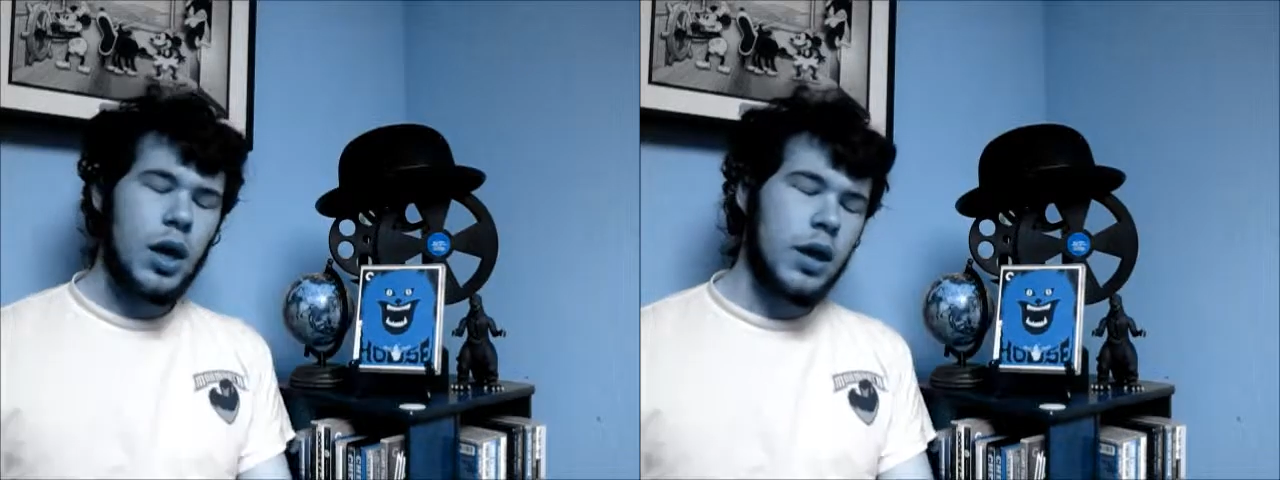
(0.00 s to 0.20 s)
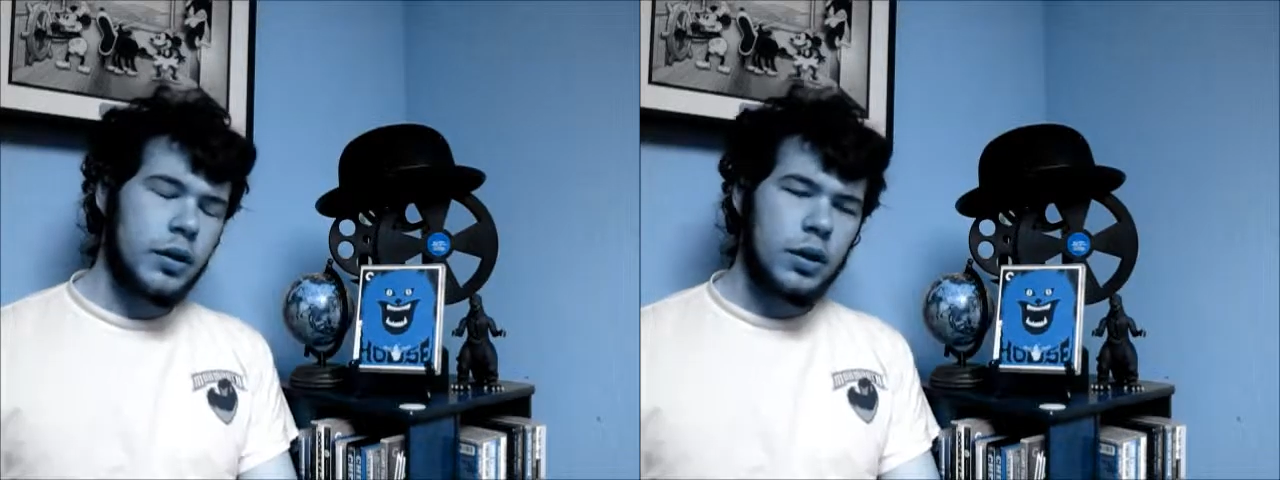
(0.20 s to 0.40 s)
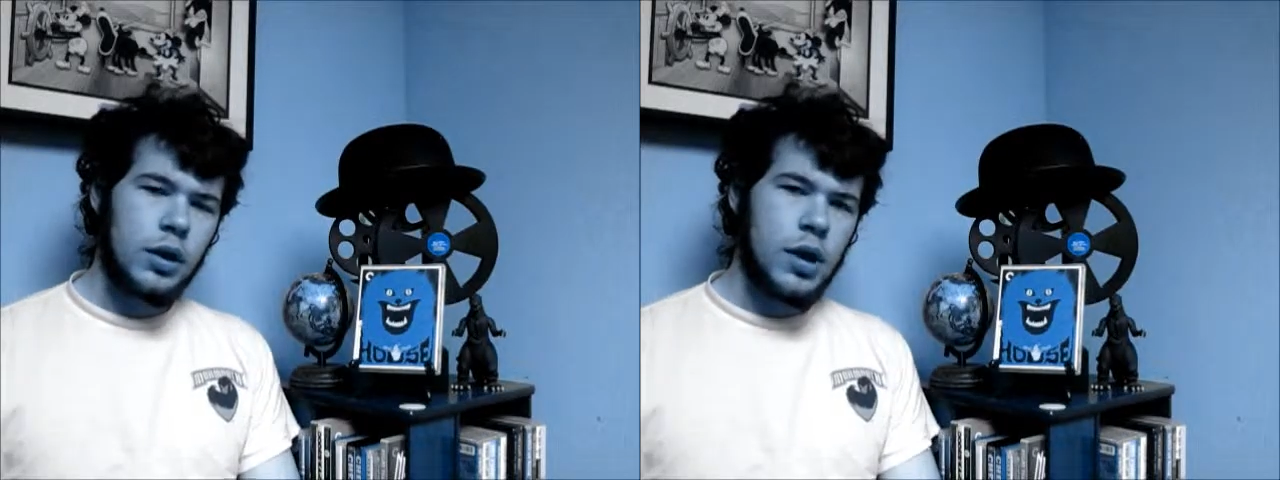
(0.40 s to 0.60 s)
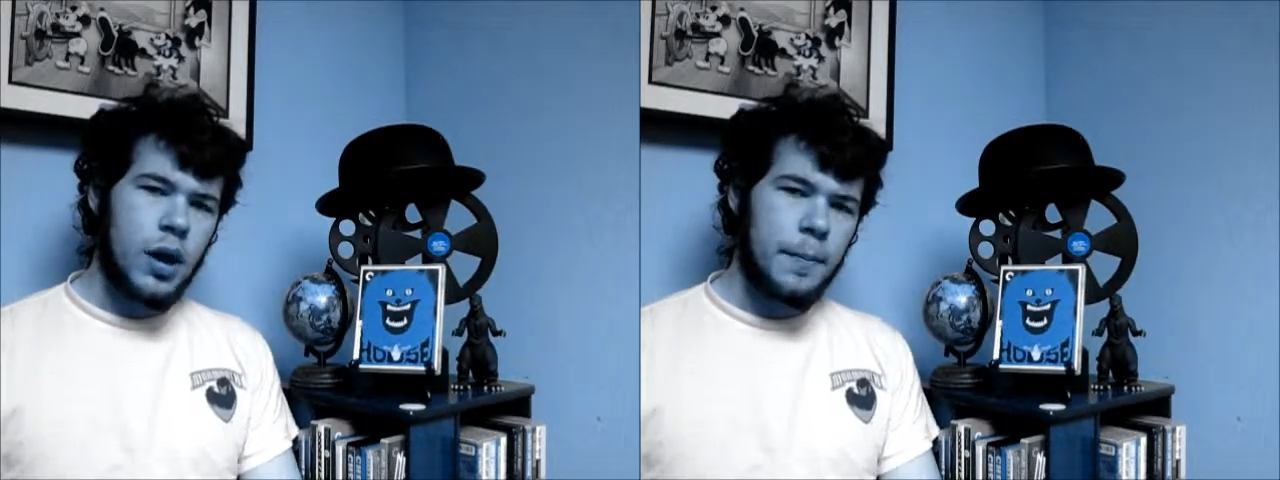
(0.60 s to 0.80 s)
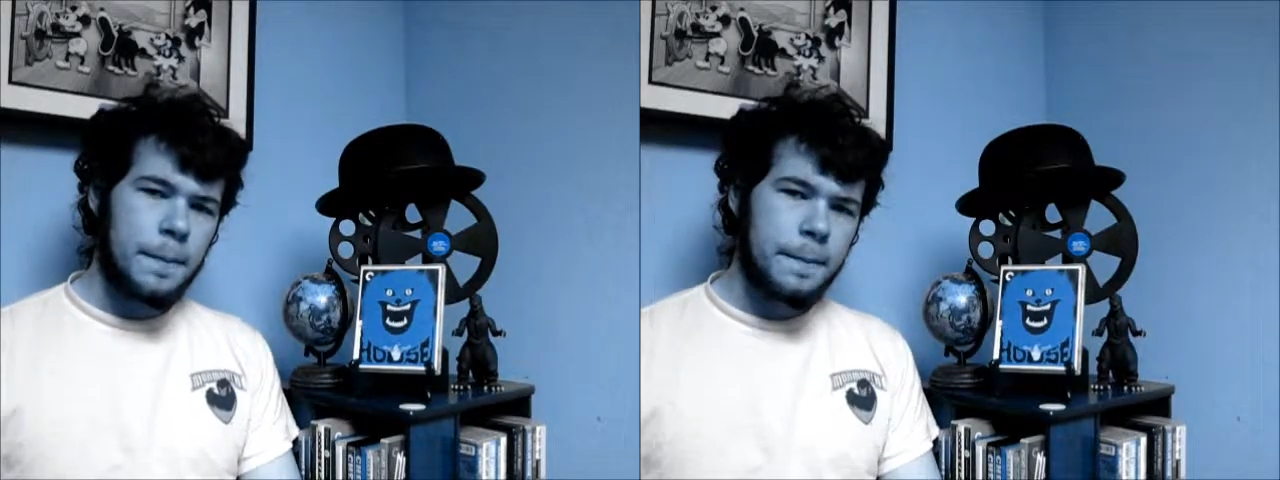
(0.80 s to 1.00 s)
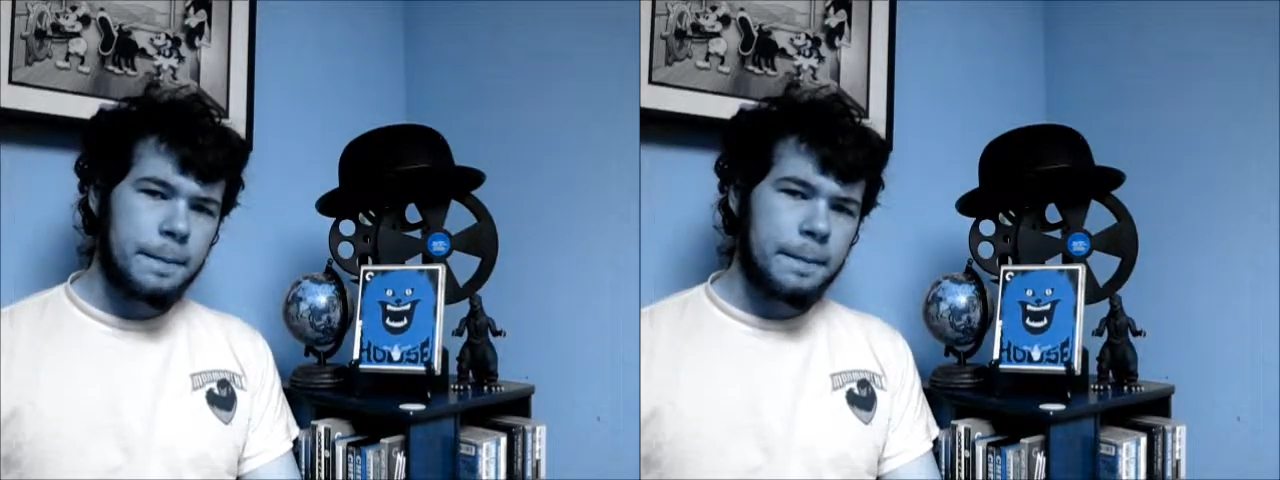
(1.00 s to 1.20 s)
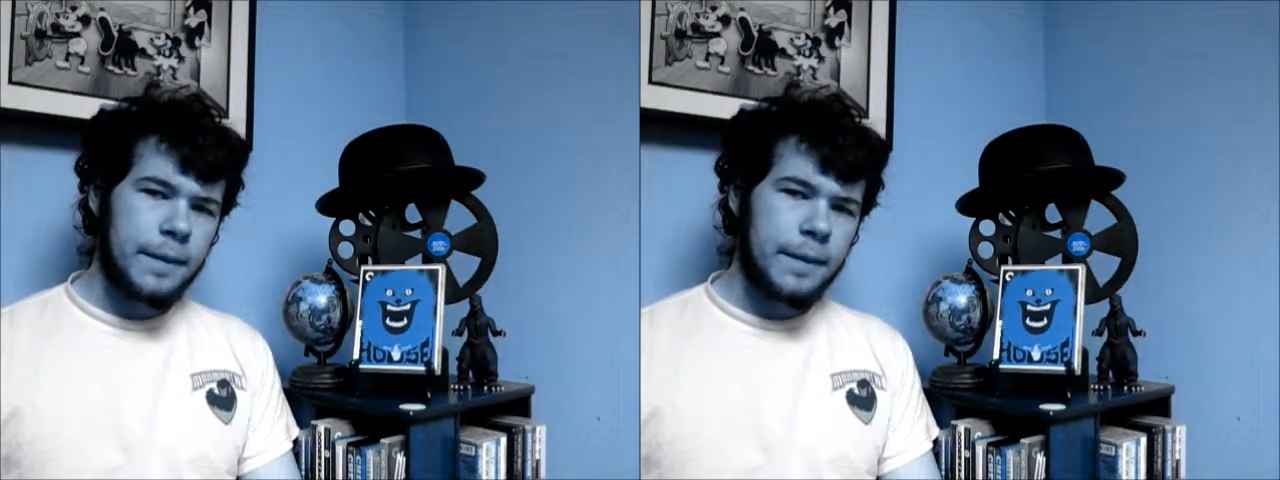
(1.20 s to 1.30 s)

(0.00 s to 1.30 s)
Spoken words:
In the